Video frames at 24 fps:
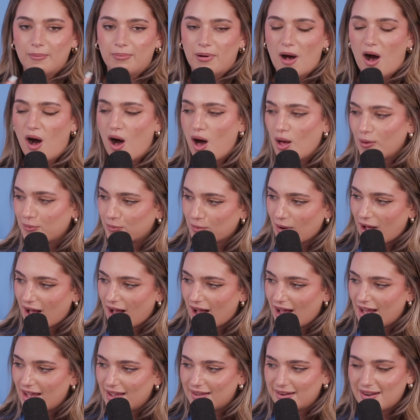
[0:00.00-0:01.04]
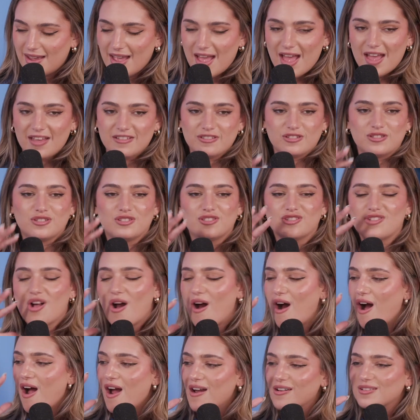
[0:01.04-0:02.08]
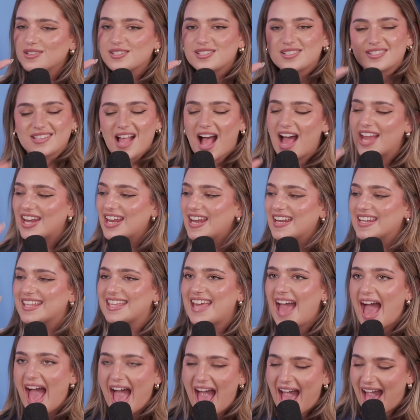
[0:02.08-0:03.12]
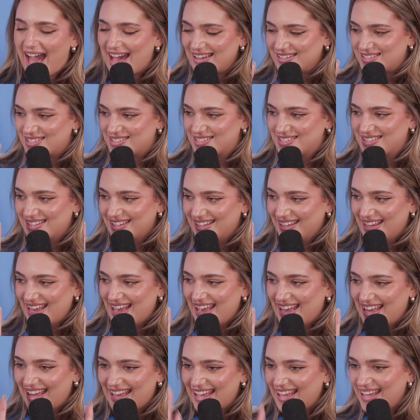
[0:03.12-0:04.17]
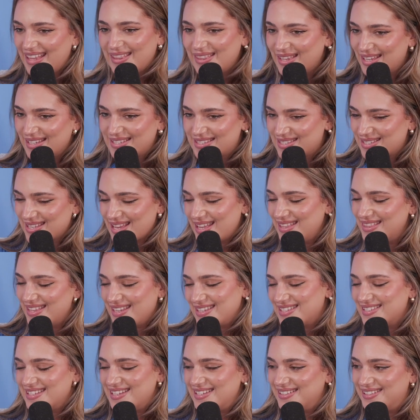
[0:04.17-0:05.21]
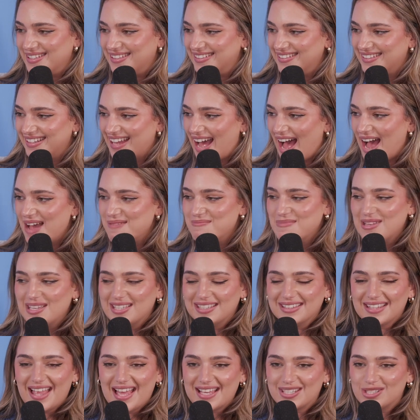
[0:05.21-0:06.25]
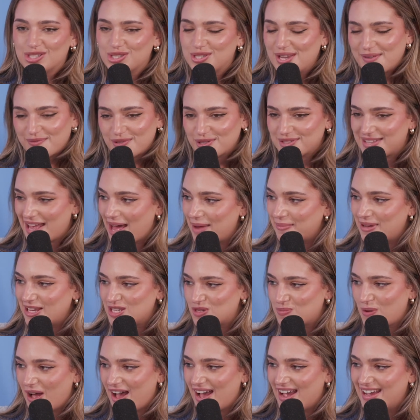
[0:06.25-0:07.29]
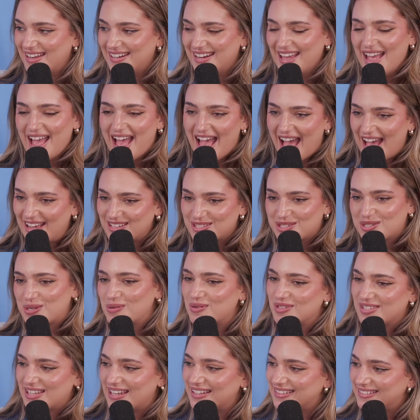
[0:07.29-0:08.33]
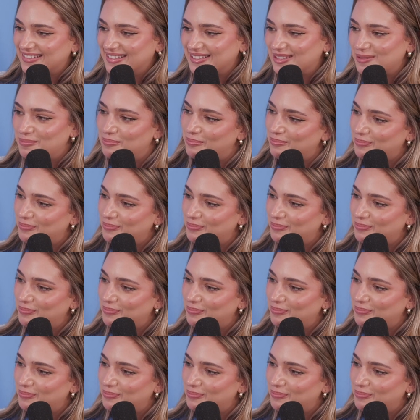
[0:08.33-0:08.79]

Paul Rudd, star-studded cast. In this in this season, I mean, like, shivers down my spine as soon as I clicked